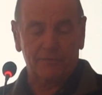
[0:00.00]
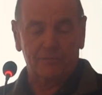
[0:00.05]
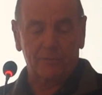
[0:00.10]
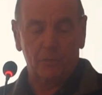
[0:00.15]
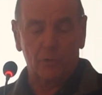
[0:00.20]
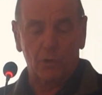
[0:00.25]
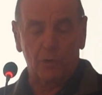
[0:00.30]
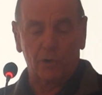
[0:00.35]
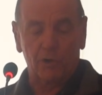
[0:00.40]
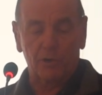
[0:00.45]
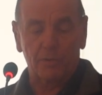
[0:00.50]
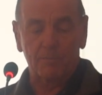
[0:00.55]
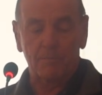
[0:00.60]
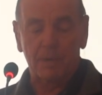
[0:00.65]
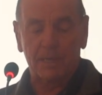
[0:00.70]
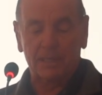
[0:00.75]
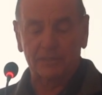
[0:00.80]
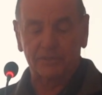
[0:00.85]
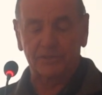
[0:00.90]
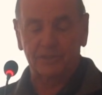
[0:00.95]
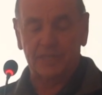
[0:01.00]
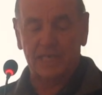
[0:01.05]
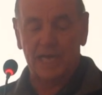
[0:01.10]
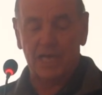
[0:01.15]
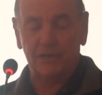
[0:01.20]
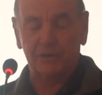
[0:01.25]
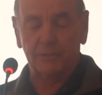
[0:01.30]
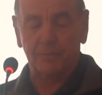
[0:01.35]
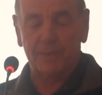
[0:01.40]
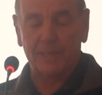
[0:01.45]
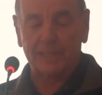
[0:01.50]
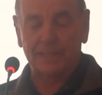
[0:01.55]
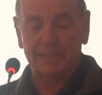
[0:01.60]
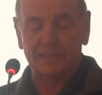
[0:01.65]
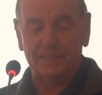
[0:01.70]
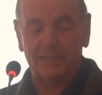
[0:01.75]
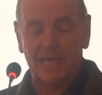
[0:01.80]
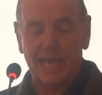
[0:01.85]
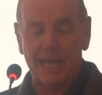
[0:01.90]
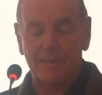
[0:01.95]
for months now to make
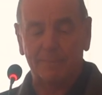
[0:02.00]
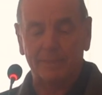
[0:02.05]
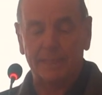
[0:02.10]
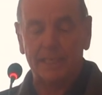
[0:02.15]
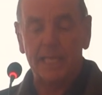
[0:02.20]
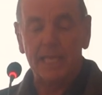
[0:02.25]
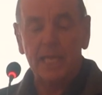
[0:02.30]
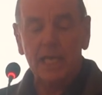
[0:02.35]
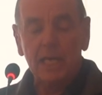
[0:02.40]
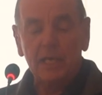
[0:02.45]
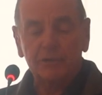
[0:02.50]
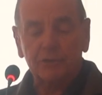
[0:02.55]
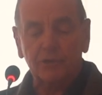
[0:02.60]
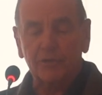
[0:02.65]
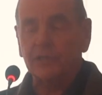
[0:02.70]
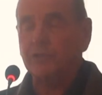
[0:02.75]
this happen. So